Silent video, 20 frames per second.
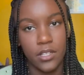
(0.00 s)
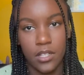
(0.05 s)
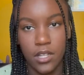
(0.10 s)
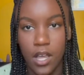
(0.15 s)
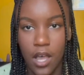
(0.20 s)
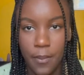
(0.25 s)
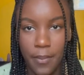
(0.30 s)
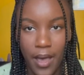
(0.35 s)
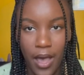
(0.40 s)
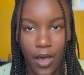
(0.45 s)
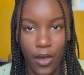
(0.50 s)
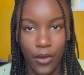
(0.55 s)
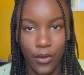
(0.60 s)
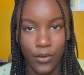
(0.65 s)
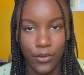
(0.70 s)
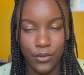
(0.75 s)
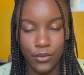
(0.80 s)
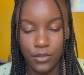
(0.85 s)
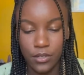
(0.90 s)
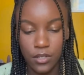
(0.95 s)

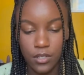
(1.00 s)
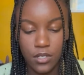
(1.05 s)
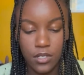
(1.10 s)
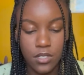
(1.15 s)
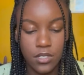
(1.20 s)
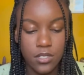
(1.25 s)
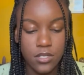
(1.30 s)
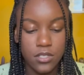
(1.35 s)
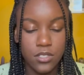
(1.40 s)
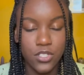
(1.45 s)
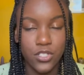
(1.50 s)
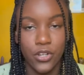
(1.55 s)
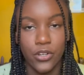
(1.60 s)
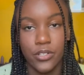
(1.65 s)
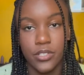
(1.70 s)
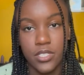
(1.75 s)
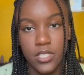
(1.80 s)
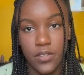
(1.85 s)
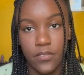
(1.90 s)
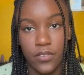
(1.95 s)
about
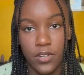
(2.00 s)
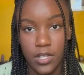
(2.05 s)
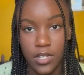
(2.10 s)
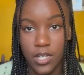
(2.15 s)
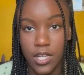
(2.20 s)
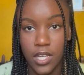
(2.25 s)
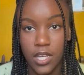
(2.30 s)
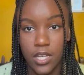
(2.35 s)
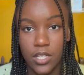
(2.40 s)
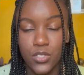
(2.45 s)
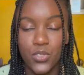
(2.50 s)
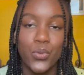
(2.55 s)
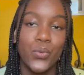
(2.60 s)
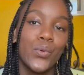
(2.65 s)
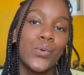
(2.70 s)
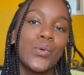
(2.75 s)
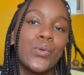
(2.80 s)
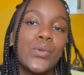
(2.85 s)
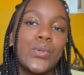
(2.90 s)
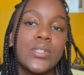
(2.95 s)
certain divinity
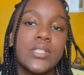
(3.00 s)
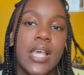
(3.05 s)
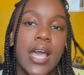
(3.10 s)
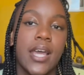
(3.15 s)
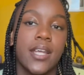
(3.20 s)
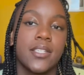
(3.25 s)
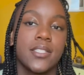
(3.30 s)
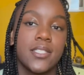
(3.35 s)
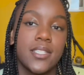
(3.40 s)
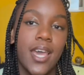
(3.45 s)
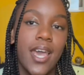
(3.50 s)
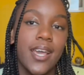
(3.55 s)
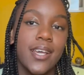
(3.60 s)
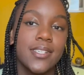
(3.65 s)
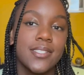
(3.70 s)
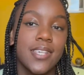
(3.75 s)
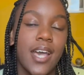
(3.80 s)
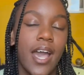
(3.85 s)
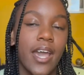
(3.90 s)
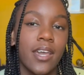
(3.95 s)
tools and
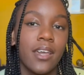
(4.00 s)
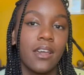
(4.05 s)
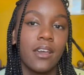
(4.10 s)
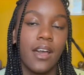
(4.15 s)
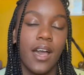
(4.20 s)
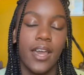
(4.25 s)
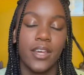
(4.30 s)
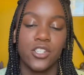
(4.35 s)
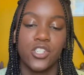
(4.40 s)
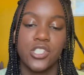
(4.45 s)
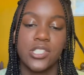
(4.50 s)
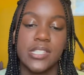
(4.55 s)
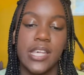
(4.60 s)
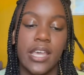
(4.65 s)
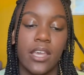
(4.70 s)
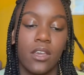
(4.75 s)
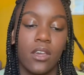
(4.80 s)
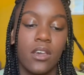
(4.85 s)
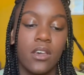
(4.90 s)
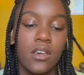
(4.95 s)
decks. I, I just
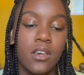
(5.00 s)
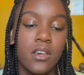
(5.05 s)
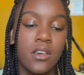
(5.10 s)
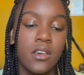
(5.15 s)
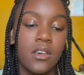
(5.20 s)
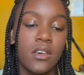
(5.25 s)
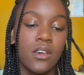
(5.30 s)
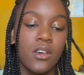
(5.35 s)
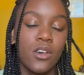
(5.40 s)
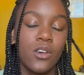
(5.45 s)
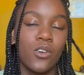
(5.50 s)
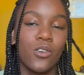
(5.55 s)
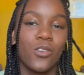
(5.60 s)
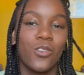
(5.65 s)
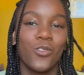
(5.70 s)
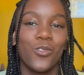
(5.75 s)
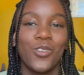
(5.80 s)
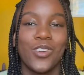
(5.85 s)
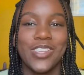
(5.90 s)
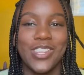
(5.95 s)
like
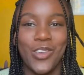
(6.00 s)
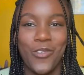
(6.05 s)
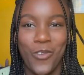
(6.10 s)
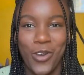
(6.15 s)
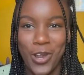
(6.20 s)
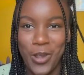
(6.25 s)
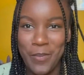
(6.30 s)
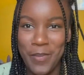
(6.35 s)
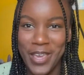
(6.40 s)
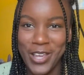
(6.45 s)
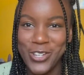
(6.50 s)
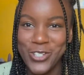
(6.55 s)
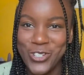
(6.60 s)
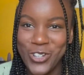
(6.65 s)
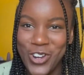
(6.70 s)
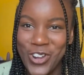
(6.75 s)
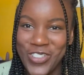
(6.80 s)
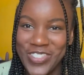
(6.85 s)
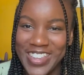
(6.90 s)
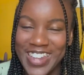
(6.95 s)
really want to make
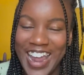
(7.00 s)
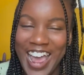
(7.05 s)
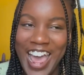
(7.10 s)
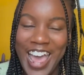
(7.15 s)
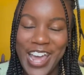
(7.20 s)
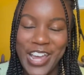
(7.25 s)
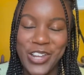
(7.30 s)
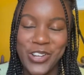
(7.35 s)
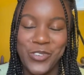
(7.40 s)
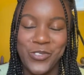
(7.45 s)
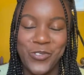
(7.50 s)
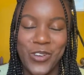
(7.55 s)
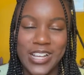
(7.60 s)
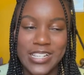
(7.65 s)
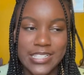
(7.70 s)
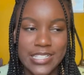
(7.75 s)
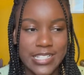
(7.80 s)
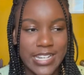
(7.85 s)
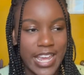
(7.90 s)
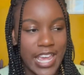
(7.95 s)
sure that I
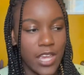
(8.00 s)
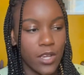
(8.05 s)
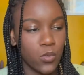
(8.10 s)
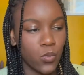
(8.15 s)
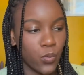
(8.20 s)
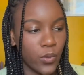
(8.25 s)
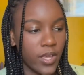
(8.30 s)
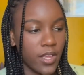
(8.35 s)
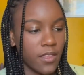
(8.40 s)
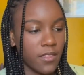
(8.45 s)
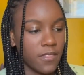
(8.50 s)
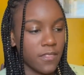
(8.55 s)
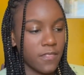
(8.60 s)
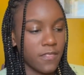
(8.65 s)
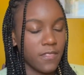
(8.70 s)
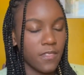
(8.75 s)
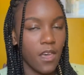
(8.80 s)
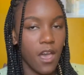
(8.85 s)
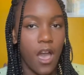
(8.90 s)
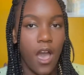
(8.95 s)
resonate with
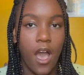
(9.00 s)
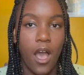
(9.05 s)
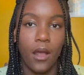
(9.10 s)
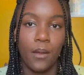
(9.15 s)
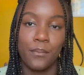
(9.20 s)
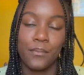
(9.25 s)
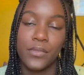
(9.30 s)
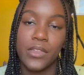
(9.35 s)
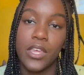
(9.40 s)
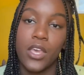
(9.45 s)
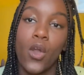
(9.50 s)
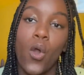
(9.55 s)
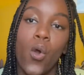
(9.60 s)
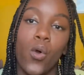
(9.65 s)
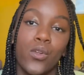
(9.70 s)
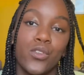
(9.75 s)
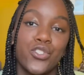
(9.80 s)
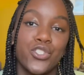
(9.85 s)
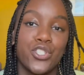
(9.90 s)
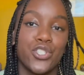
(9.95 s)
um, the
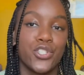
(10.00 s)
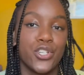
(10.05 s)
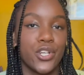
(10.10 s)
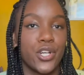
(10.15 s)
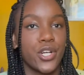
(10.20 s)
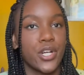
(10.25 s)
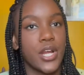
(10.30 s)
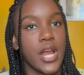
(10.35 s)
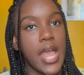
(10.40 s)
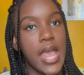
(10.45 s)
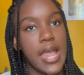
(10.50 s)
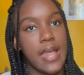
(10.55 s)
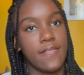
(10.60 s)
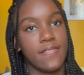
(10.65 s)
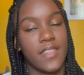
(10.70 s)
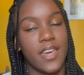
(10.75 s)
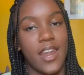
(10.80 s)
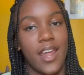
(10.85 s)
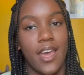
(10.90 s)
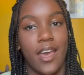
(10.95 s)
culture, and
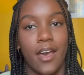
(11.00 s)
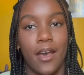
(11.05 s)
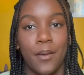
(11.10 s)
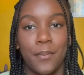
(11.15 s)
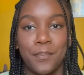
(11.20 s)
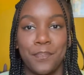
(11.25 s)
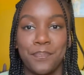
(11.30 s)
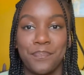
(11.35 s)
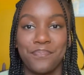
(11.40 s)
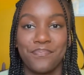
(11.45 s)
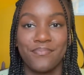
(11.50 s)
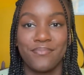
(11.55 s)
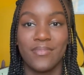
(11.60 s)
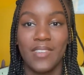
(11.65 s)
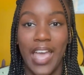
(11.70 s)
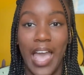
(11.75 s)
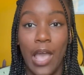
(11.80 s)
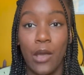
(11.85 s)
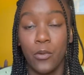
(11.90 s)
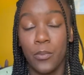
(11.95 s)
that um,
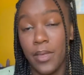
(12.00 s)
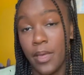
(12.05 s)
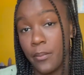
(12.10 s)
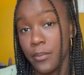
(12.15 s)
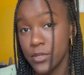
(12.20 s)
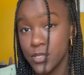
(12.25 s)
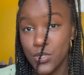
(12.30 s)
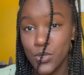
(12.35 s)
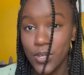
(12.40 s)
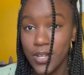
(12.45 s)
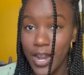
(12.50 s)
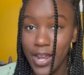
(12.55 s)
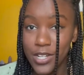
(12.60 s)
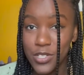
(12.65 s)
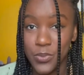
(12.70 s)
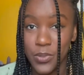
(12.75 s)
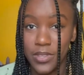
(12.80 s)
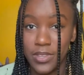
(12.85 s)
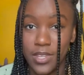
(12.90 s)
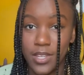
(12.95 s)
I will be able to
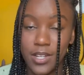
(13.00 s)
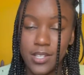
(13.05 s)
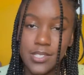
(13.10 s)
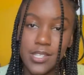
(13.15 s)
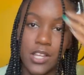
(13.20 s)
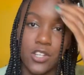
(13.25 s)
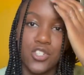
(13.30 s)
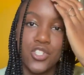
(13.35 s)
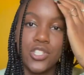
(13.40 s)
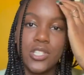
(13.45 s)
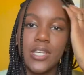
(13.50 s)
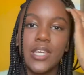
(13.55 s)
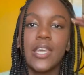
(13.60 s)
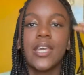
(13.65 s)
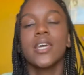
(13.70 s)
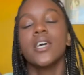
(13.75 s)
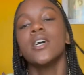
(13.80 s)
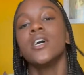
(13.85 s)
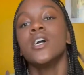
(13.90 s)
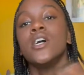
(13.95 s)
connect with it,
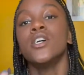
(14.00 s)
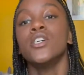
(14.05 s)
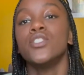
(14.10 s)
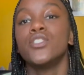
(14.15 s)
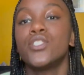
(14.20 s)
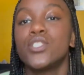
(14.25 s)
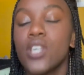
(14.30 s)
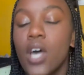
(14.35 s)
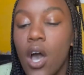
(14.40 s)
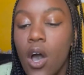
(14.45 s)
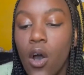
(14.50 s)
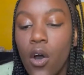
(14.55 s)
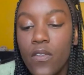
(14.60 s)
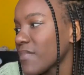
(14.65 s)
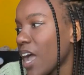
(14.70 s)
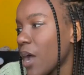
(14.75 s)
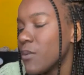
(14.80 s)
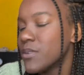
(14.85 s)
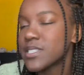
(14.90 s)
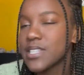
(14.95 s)
essentially. So
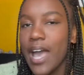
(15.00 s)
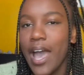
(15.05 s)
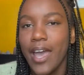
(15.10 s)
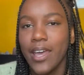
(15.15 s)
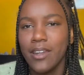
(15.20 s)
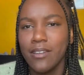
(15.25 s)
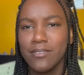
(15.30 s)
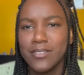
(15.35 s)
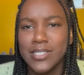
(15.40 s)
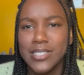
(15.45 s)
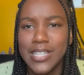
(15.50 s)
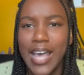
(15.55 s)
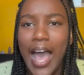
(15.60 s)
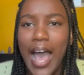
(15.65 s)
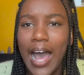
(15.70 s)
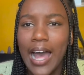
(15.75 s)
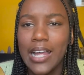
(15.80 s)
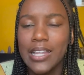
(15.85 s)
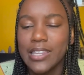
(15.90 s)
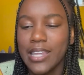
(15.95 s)
I was kind of
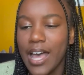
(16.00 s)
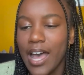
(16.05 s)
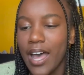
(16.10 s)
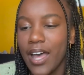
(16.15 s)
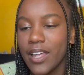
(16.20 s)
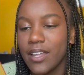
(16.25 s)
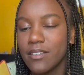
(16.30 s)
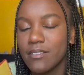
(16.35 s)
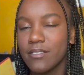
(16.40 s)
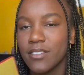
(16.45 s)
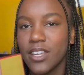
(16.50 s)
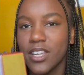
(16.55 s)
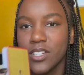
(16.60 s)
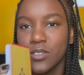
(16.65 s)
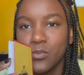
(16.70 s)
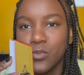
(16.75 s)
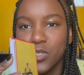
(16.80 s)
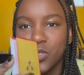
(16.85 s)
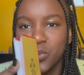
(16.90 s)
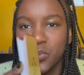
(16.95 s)
sad that
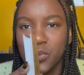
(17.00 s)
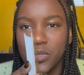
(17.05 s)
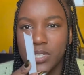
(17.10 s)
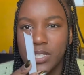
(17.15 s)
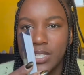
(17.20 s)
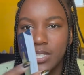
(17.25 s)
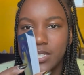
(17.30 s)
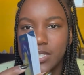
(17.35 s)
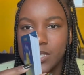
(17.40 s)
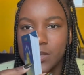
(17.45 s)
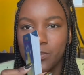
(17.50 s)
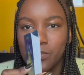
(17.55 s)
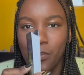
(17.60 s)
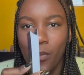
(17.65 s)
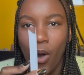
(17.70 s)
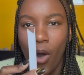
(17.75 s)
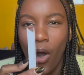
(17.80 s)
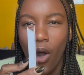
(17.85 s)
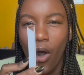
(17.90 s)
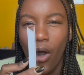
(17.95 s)
it was really
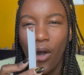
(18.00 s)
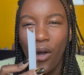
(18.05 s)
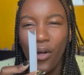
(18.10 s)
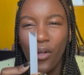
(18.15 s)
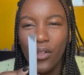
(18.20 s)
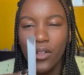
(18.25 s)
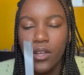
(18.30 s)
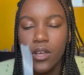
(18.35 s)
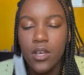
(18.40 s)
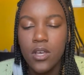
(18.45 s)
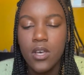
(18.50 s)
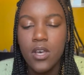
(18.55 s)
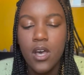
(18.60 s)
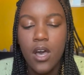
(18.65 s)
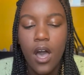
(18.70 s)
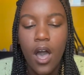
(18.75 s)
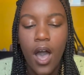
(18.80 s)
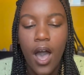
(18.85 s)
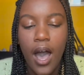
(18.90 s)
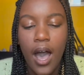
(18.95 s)
small,
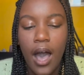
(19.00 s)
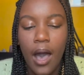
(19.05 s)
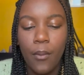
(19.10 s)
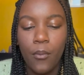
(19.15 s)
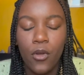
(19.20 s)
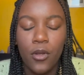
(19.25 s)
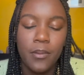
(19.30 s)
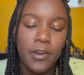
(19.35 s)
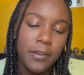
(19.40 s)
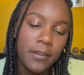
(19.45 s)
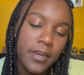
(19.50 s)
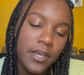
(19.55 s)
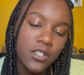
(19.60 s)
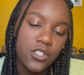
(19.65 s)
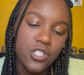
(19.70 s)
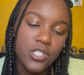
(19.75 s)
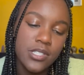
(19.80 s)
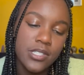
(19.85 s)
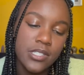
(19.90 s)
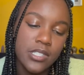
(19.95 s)
um, or maybe it
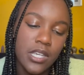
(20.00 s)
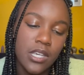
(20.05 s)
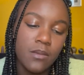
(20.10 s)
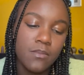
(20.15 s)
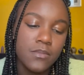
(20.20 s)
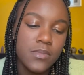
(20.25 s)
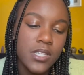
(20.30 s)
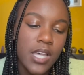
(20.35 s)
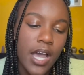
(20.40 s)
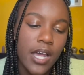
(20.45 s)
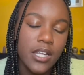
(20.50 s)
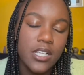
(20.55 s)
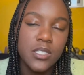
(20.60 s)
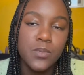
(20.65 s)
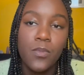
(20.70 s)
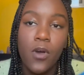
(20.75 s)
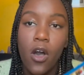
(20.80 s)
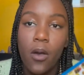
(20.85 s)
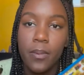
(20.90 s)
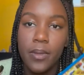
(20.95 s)
just seems kind of
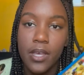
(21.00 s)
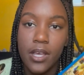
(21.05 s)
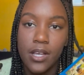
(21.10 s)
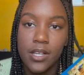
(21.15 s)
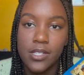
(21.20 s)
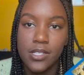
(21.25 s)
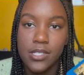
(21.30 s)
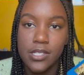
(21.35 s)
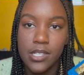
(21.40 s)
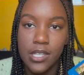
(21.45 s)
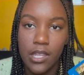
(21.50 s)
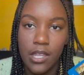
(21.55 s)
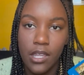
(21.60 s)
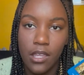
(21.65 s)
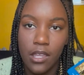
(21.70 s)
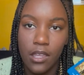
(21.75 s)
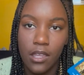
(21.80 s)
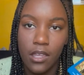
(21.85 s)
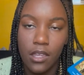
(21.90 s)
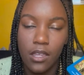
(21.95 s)
small because
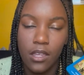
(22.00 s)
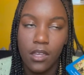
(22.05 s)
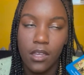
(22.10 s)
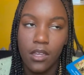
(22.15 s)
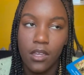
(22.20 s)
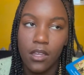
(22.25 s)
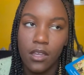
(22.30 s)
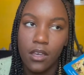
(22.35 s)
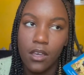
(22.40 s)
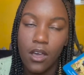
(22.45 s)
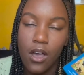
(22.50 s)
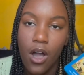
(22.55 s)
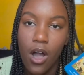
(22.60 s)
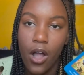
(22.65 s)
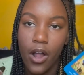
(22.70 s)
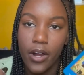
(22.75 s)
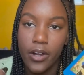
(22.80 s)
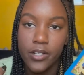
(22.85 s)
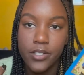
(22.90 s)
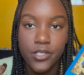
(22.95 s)
the
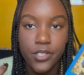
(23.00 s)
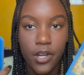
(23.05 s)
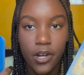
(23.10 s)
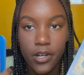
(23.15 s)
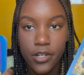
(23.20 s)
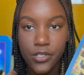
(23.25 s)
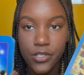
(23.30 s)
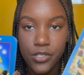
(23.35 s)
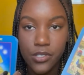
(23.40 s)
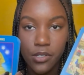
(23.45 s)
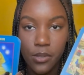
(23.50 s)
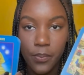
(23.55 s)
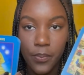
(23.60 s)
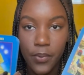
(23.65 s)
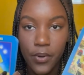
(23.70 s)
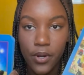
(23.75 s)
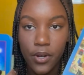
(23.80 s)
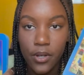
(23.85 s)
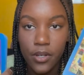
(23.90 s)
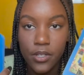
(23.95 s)
cards are
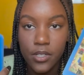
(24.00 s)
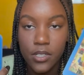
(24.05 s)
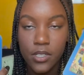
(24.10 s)
super